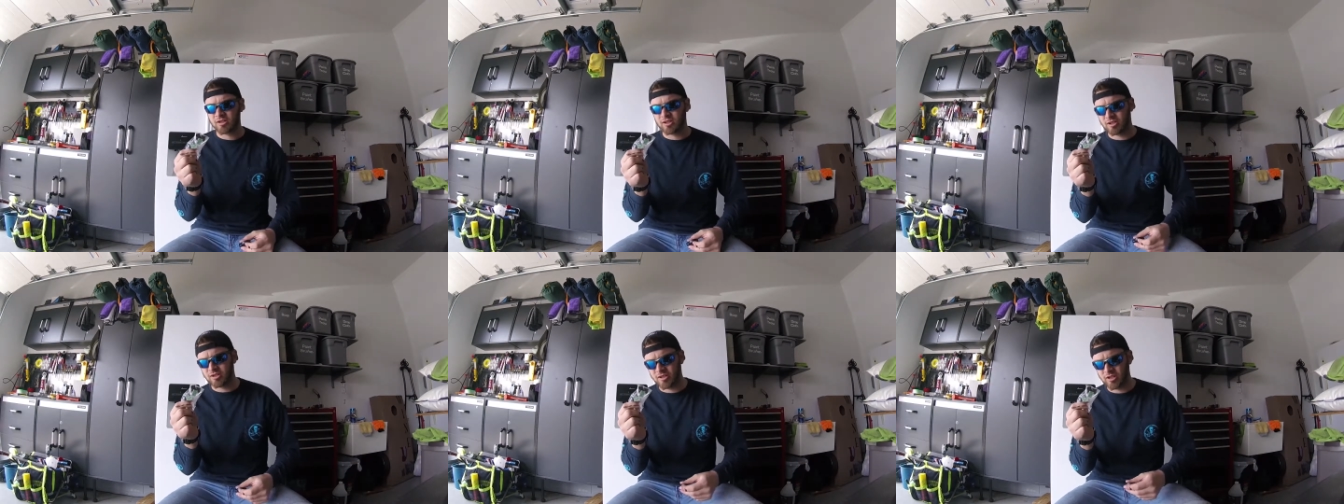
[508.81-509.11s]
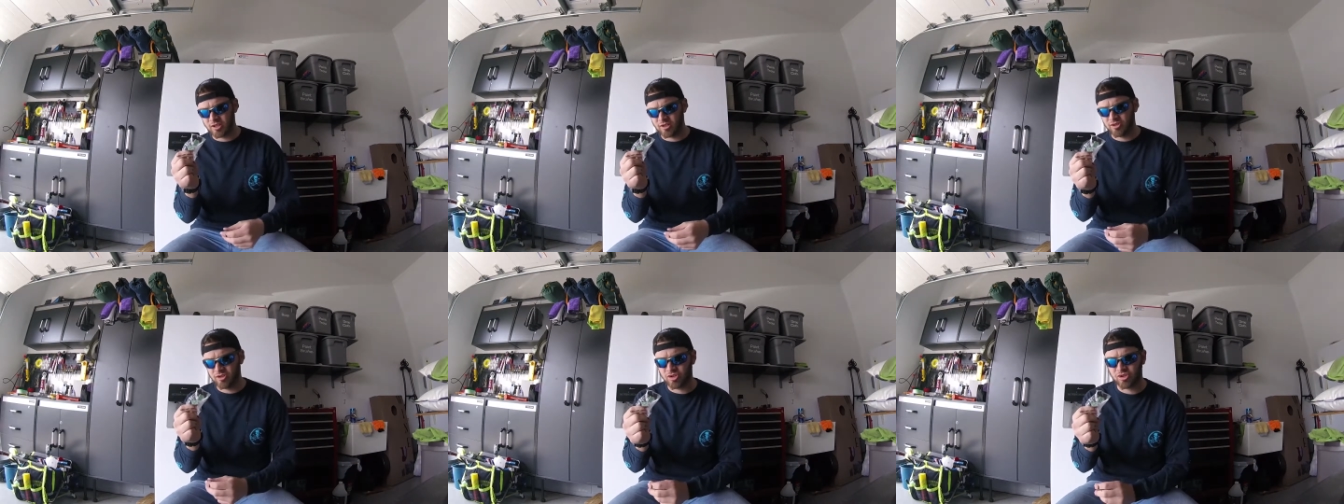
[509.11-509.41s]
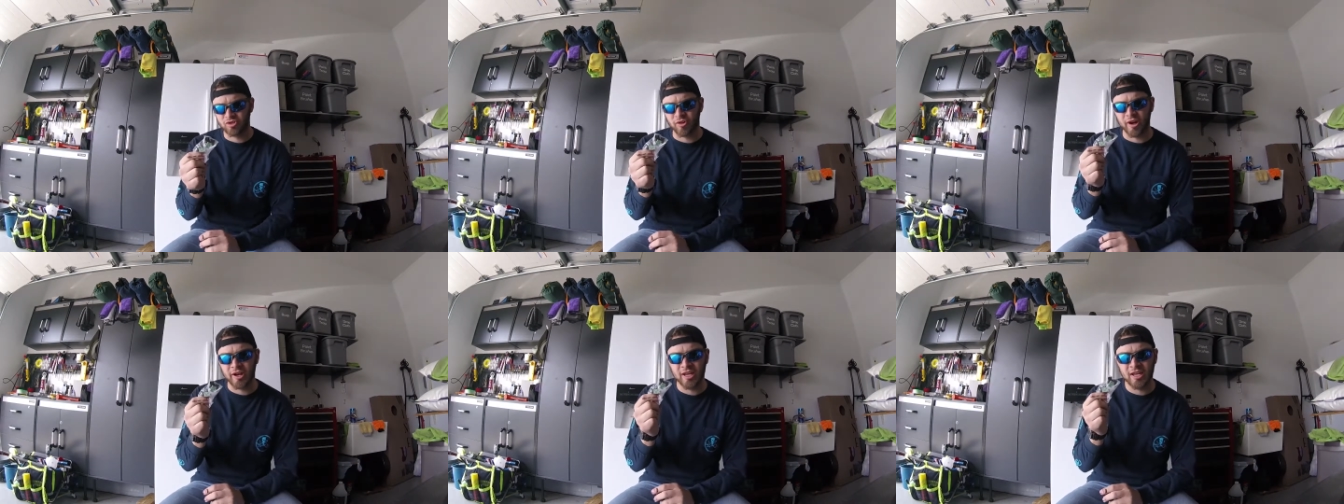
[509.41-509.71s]
because then
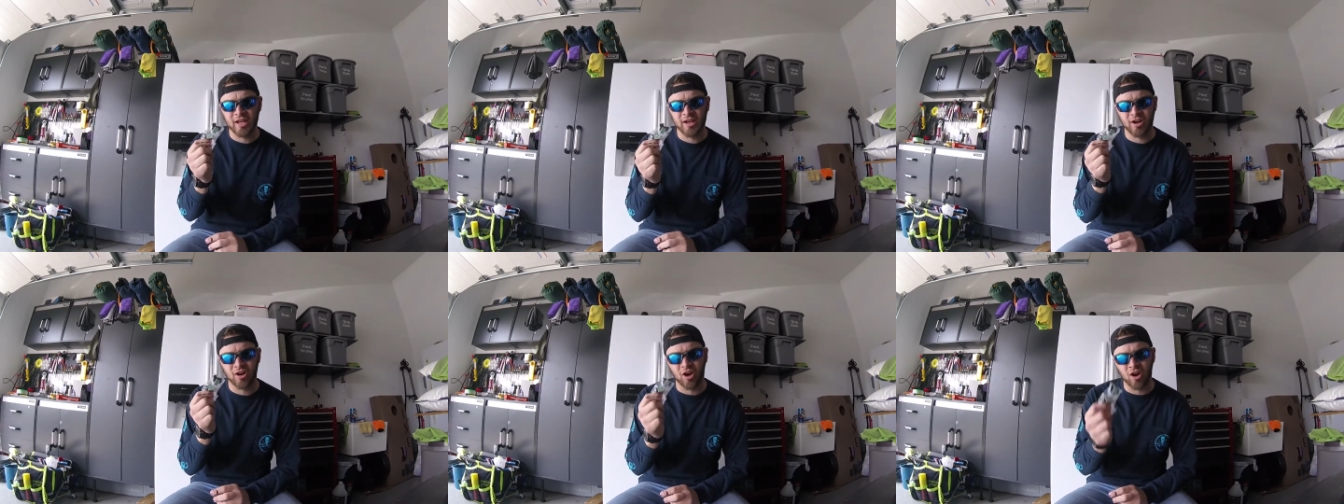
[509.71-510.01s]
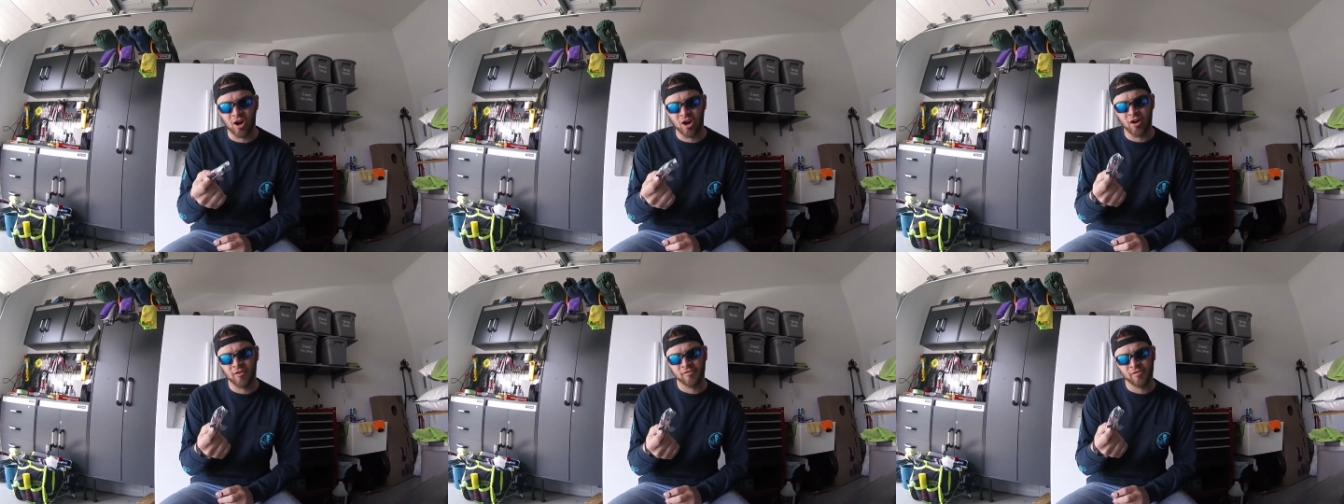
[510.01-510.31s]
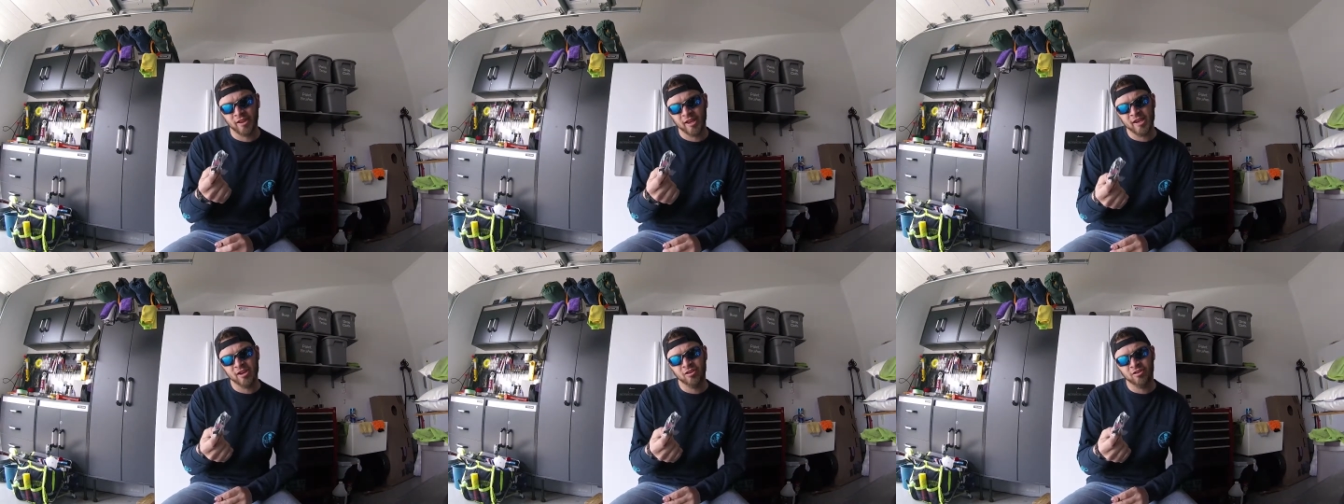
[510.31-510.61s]
just trying to get it off
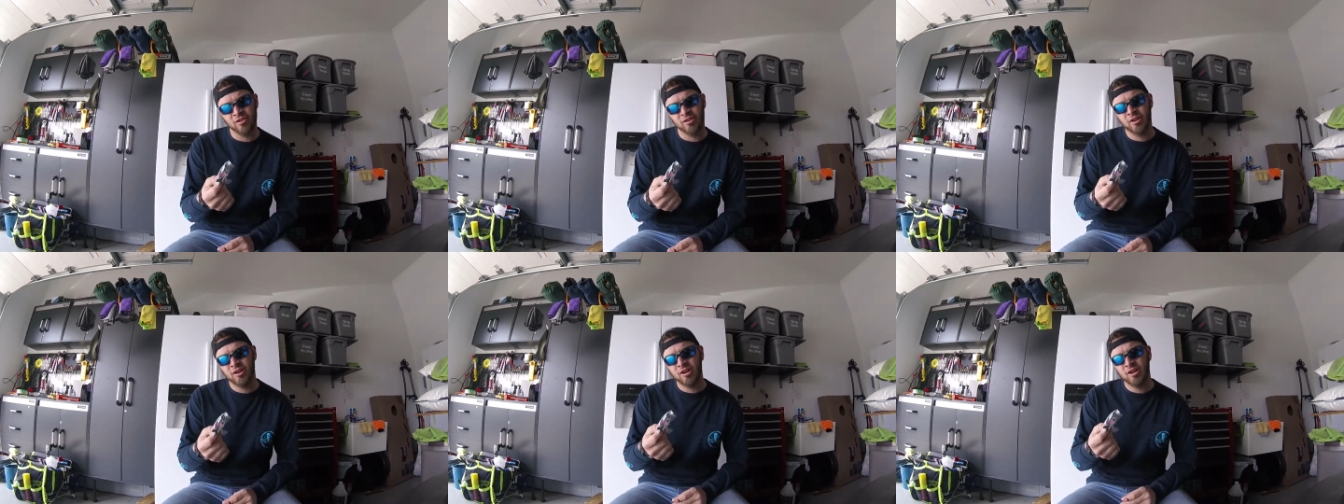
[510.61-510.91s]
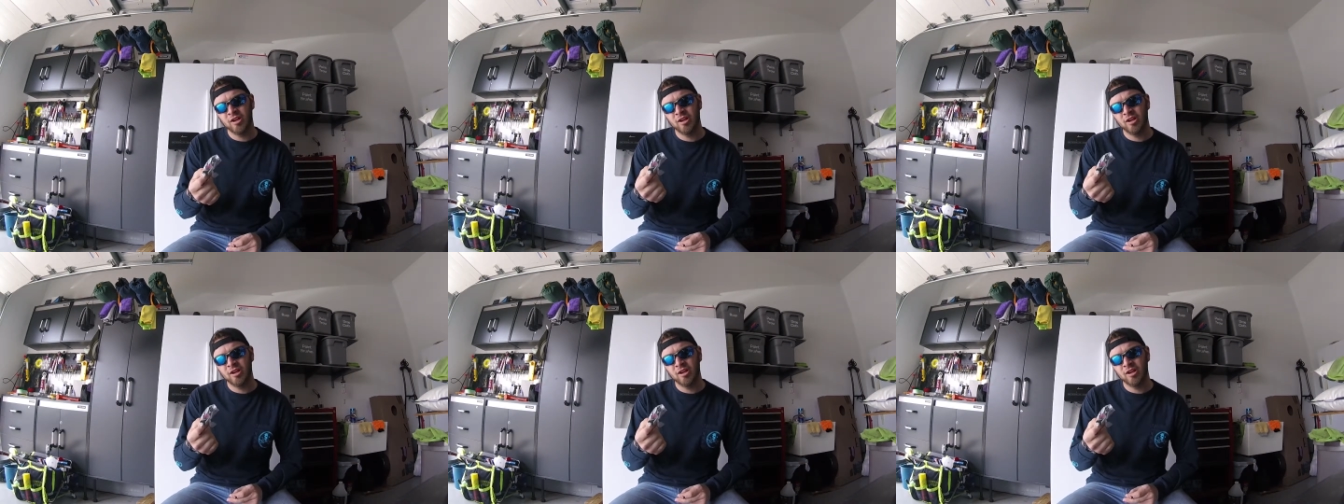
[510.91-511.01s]
later